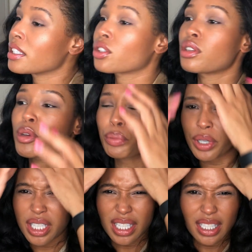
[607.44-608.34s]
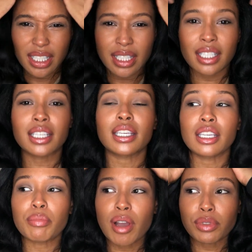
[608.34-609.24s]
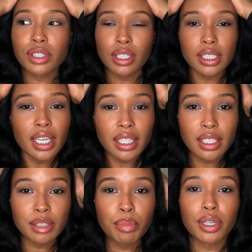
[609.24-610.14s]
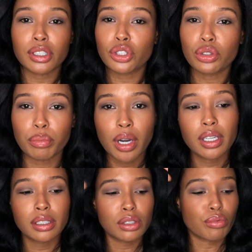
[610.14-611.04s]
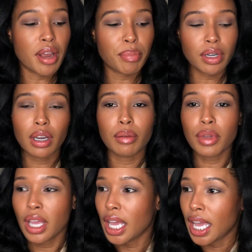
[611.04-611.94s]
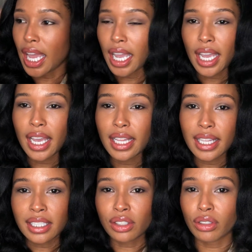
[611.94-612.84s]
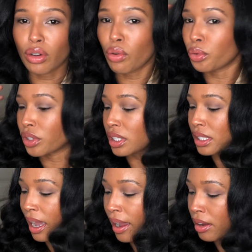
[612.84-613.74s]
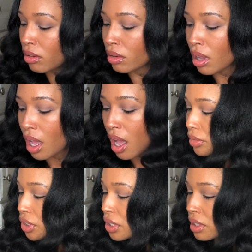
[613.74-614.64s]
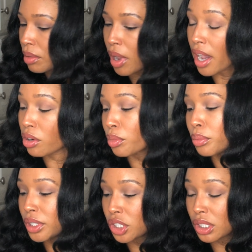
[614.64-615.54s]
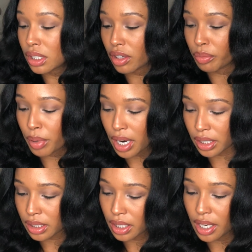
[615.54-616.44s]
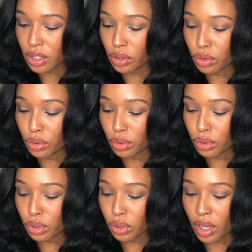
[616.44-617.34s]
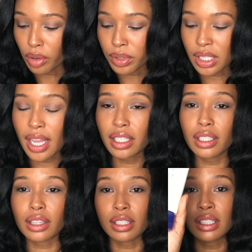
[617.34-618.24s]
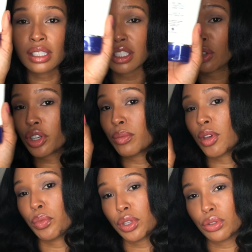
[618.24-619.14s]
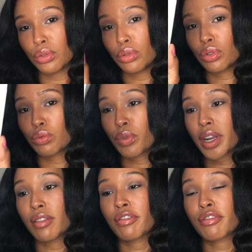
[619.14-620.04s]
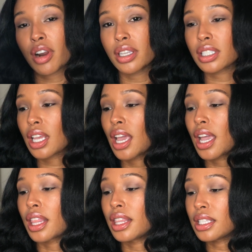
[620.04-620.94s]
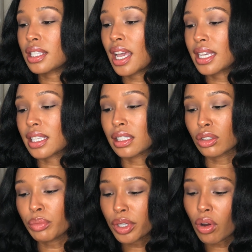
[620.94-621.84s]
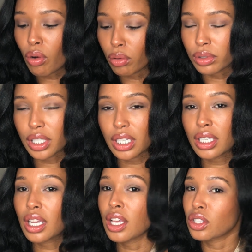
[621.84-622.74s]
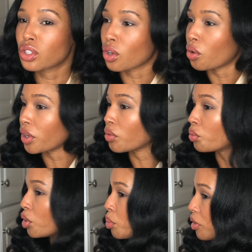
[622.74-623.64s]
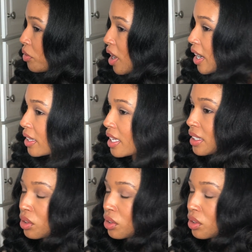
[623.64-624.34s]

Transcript: it's gonna be pretty easy to keep. I'm just gonna take this, put it in 2 buns, wrap it up, and that's gonna hold the style. Just some honorable mentions of products that I use to help style it. The CC cream that we used right up front, this has a little bit of hold in it, so it will provide that